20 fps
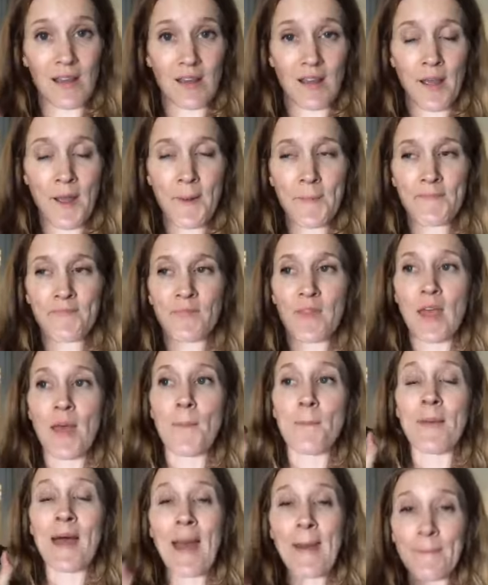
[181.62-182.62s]
in it,
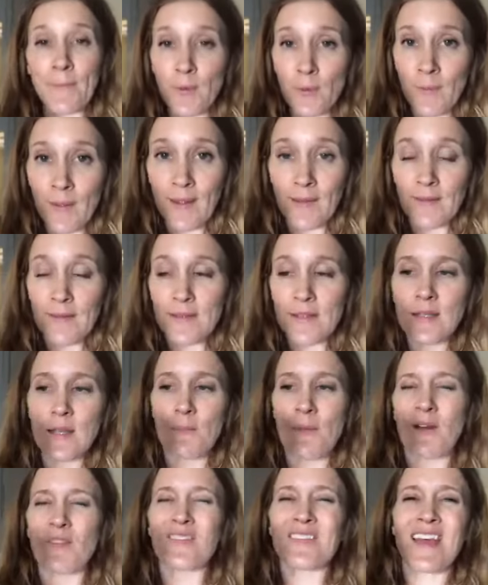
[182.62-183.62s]
peppermint,
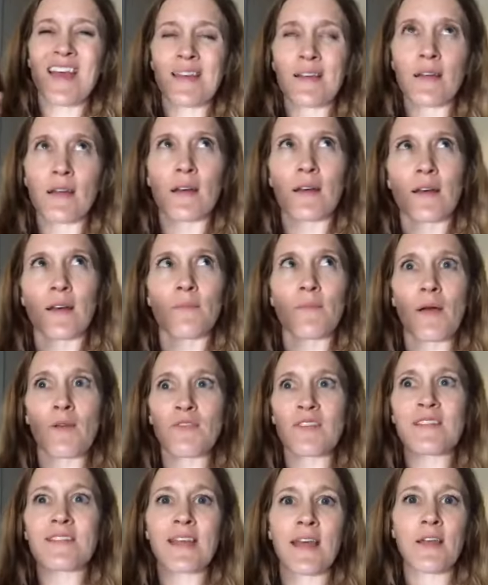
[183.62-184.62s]
about 10, I
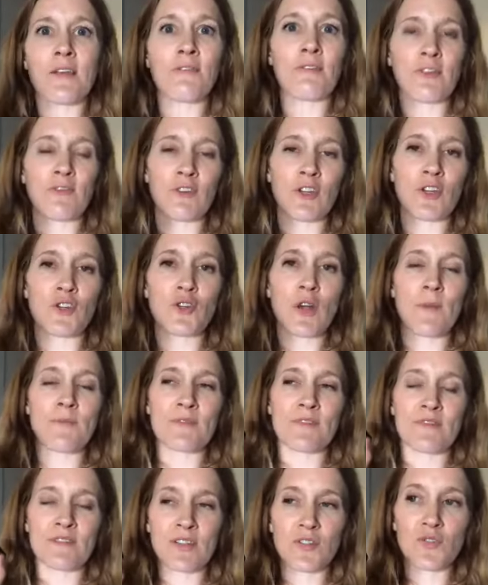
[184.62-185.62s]
would say 10 to 15
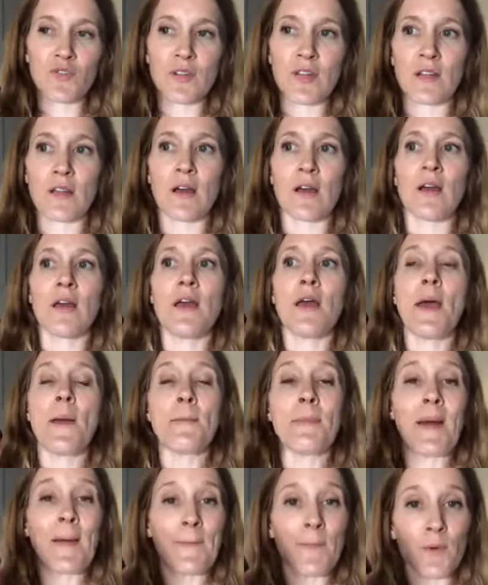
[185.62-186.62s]
drops of citronella,
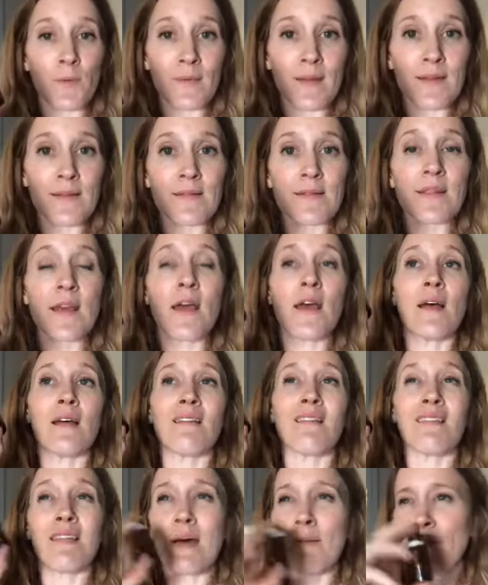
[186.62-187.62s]
peppermint,
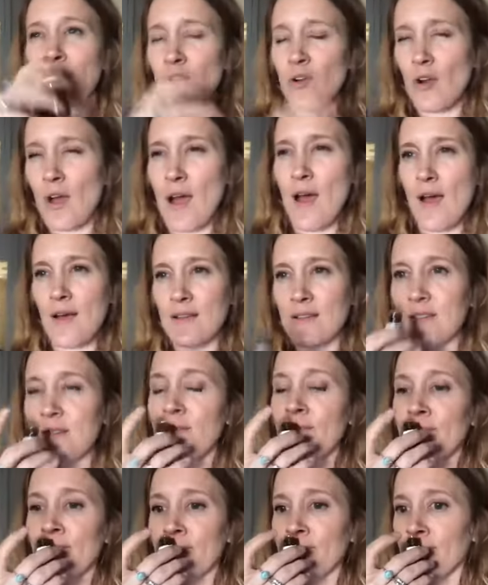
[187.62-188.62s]
lemongrass,
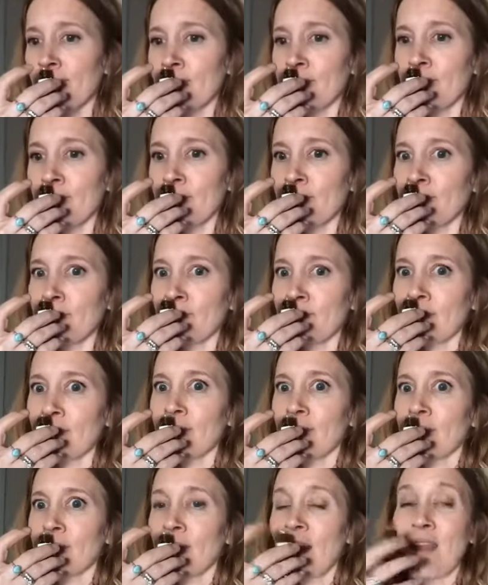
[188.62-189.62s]

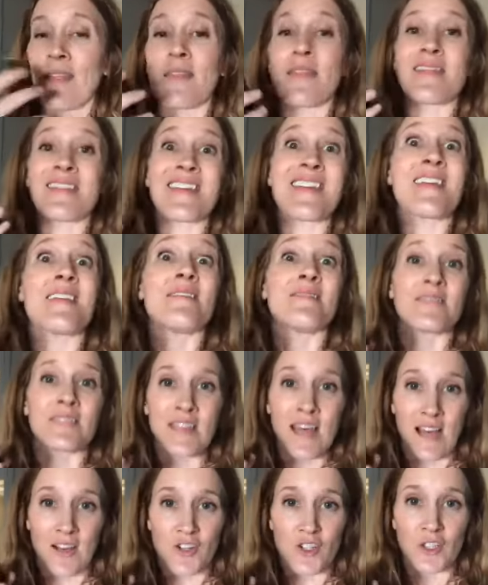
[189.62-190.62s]
and
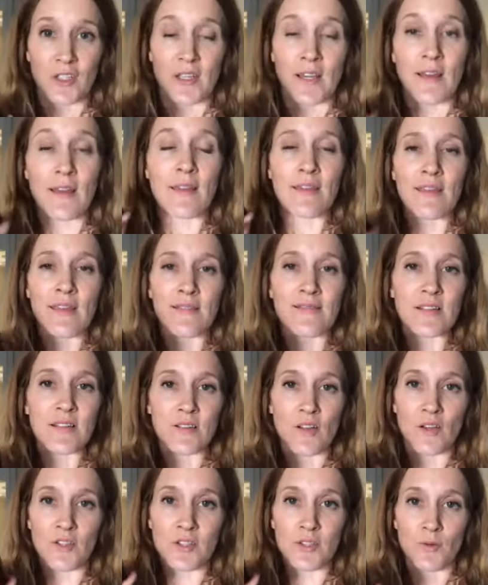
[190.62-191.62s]
thieves, actually. Thieves
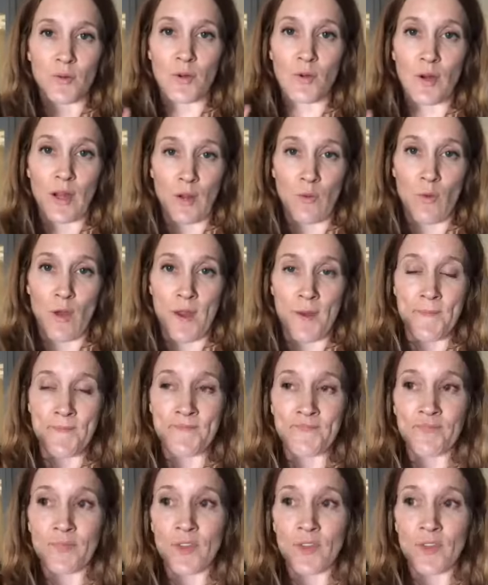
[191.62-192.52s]
is also a great one.